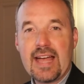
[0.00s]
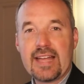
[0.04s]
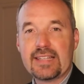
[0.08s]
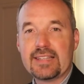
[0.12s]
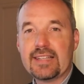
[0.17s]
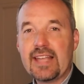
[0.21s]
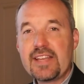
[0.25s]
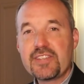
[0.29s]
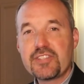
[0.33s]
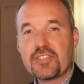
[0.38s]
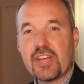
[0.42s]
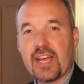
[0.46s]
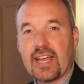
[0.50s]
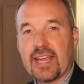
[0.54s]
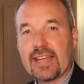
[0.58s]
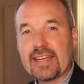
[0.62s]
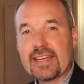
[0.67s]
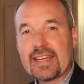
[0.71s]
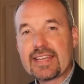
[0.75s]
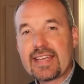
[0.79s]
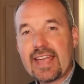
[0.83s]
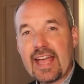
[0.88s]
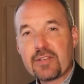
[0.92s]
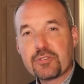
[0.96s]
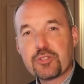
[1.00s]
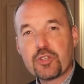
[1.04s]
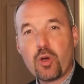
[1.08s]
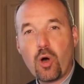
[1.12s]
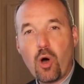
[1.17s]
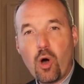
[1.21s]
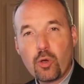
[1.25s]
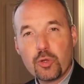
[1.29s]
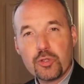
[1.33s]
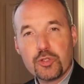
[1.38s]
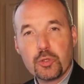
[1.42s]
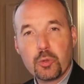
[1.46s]
Last night, council
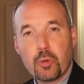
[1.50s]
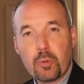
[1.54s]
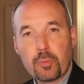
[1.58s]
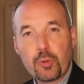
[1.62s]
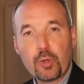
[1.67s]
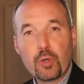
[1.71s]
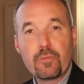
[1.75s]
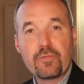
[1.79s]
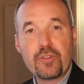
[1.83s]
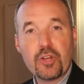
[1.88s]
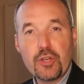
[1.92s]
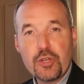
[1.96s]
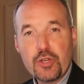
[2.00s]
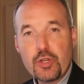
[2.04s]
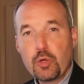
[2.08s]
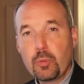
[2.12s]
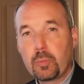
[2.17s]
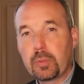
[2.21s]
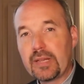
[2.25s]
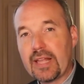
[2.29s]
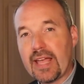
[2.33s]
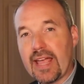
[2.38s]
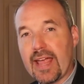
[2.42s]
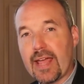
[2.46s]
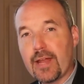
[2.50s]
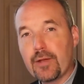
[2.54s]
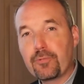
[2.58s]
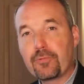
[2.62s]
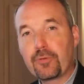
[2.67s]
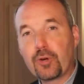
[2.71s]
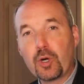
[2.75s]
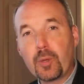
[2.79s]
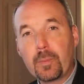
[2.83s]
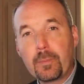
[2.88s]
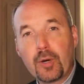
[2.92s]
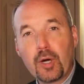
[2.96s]
also approved a new plan
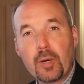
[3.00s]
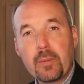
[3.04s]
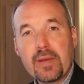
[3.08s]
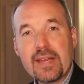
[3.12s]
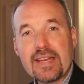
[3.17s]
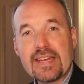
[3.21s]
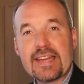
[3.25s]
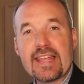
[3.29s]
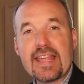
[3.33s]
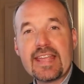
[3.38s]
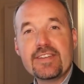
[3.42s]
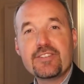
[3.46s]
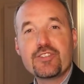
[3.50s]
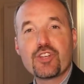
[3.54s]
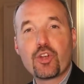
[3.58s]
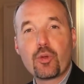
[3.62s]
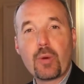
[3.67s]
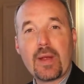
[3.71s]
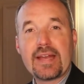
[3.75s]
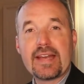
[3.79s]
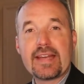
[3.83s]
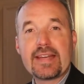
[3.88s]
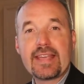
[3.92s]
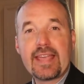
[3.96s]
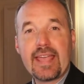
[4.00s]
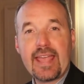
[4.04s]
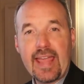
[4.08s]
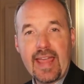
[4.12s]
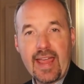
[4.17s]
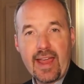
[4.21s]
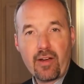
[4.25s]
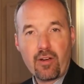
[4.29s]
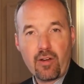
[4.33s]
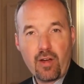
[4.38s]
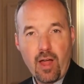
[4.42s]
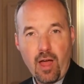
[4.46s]
for a permanent integrated
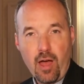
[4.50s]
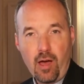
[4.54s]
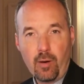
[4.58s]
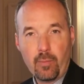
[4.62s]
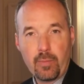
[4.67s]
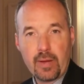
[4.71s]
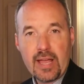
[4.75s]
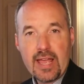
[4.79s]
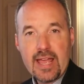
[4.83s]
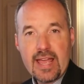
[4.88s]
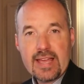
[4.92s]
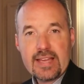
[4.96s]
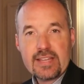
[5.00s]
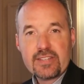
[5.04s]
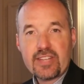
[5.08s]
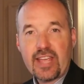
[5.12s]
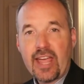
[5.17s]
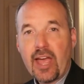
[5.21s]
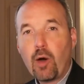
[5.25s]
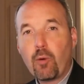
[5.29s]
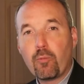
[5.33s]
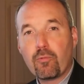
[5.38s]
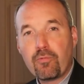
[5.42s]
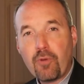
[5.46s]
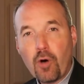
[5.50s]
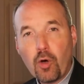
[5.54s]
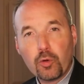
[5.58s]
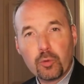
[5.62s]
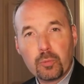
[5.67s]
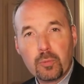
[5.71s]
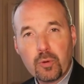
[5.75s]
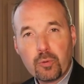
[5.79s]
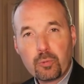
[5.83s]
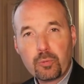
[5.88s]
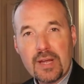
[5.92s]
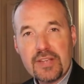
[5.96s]
care hub to help
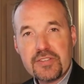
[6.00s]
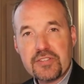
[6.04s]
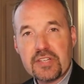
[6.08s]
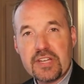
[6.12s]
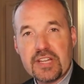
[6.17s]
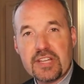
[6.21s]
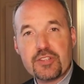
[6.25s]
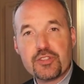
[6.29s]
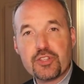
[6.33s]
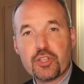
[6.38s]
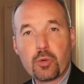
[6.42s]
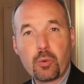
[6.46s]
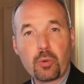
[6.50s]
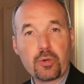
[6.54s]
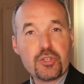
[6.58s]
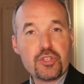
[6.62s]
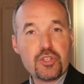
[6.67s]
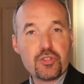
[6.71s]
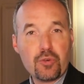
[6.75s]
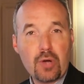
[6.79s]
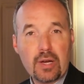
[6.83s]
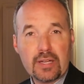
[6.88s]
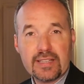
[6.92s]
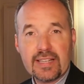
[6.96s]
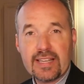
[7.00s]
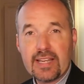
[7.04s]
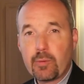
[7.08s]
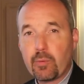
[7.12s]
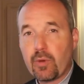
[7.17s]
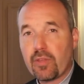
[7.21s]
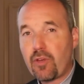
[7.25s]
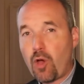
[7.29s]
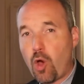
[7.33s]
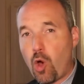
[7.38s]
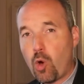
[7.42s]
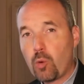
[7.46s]
vulnerable residents who are struggling
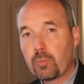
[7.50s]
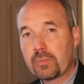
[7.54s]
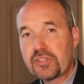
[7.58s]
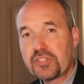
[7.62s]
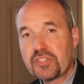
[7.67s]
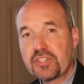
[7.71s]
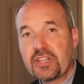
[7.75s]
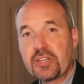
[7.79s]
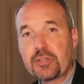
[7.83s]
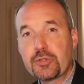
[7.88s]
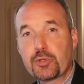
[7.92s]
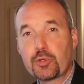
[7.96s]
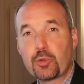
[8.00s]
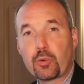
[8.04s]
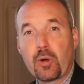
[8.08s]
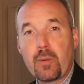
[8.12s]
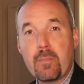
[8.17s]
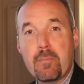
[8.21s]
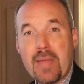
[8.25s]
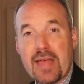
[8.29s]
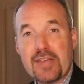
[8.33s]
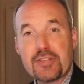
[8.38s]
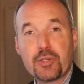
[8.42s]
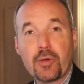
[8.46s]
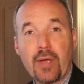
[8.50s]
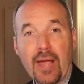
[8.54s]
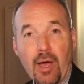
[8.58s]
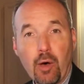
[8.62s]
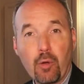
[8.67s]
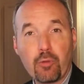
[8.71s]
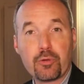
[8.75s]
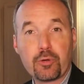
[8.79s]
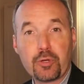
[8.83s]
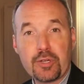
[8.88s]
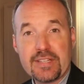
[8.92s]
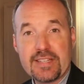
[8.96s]
with homelessness or mental
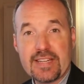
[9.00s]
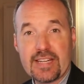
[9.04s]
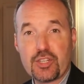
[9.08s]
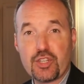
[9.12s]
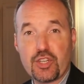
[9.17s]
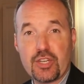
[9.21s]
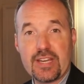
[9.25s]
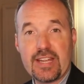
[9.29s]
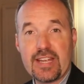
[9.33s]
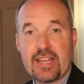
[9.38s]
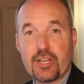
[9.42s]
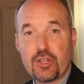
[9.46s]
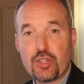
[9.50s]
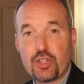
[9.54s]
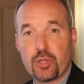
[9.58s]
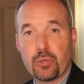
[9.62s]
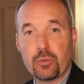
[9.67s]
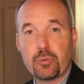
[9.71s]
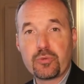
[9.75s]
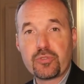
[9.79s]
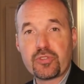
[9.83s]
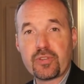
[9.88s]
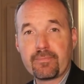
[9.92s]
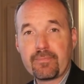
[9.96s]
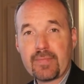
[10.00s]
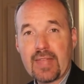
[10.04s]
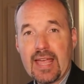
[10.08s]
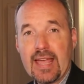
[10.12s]
health or addiction issues.